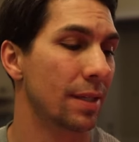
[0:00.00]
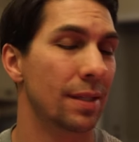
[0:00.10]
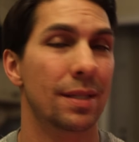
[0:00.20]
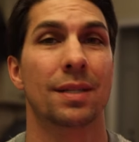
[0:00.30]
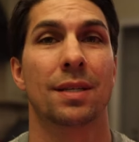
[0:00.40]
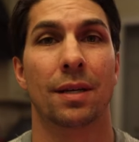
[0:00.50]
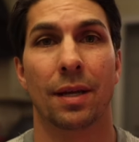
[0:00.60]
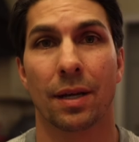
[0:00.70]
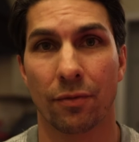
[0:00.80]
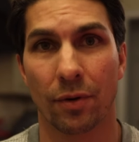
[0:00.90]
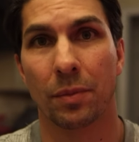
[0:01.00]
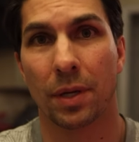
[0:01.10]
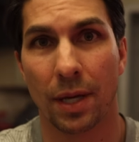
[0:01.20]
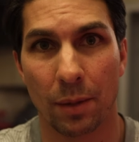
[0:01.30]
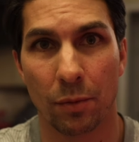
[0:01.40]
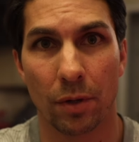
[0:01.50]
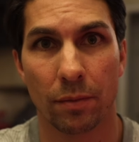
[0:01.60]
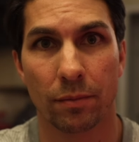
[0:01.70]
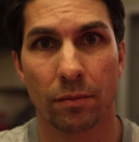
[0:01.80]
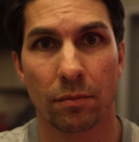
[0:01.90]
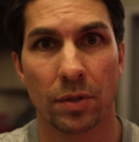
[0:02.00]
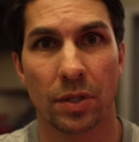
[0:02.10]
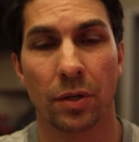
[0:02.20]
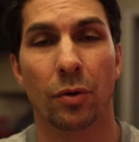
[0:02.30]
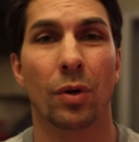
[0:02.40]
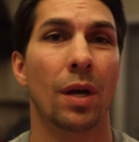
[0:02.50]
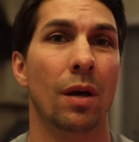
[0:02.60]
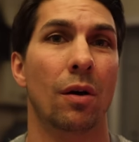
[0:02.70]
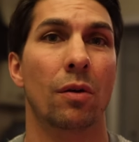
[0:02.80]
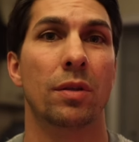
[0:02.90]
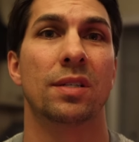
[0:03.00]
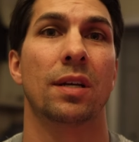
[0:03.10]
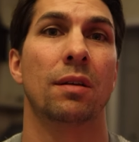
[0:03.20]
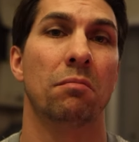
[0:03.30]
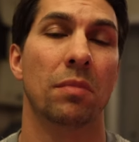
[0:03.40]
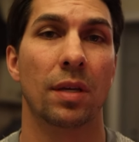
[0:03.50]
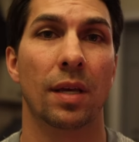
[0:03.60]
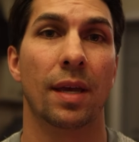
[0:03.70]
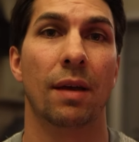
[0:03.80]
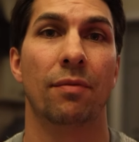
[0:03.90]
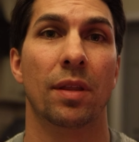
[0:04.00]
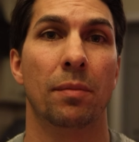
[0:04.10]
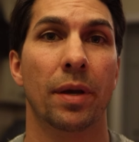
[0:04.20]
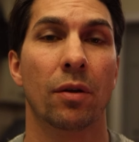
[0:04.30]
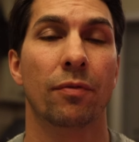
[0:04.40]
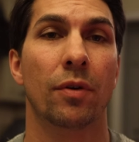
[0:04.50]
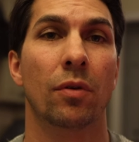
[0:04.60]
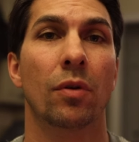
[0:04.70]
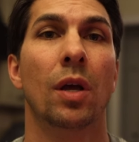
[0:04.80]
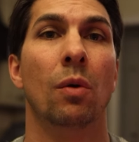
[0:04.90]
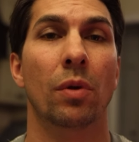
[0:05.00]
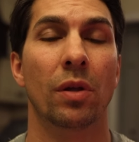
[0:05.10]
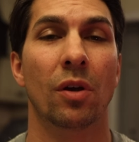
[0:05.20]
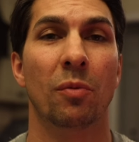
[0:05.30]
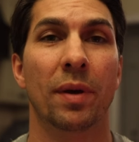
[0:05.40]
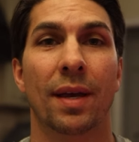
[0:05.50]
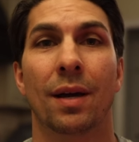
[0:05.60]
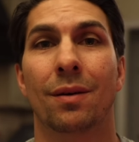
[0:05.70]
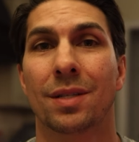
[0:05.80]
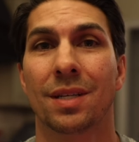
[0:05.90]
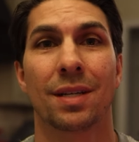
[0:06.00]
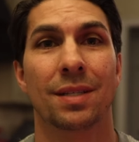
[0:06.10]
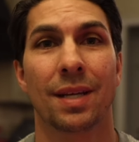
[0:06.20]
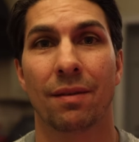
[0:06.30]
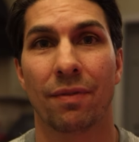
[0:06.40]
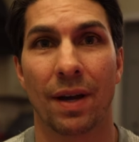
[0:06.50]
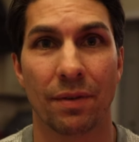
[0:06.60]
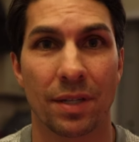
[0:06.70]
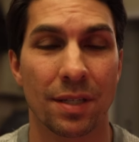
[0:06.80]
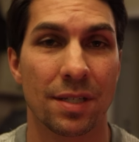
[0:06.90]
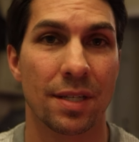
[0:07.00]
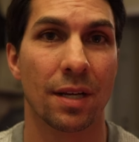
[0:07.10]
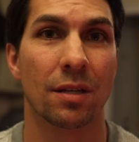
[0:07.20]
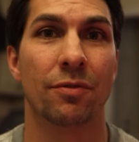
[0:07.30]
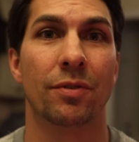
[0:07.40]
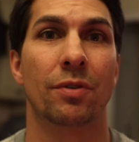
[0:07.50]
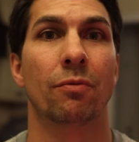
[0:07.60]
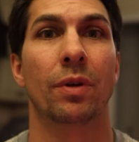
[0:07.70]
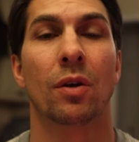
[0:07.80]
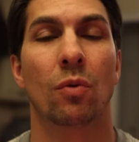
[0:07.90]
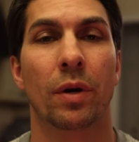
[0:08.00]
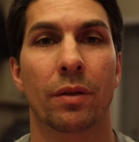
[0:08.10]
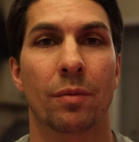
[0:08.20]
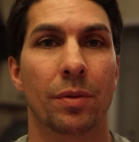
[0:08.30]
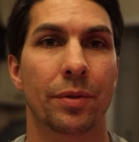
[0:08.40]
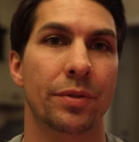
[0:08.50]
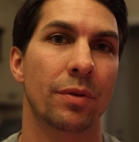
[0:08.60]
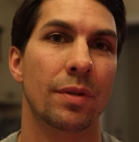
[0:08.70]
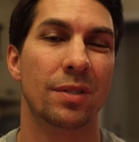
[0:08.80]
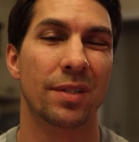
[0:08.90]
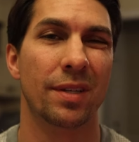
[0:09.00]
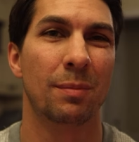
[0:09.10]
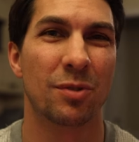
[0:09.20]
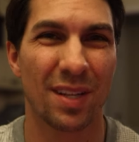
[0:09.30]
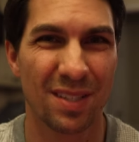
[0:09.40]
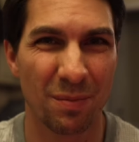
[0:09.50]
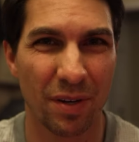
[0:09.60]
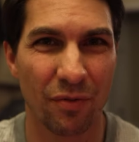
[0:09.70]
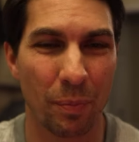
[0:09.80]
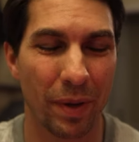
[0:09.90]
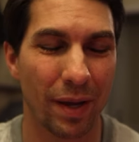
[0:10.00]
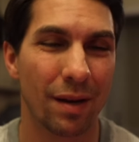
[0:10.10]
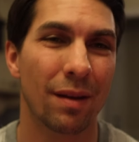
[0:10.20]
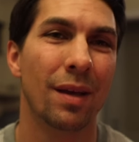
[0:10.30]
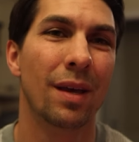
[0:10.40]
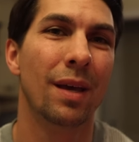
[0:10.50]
and disconnect from the camera. So all of a sudden, it can't find the microphone. When you go back out, it's gonna take 5 to 10 seconds for it to reacquire the Bluetooth and set up. So that's a bit of a pain.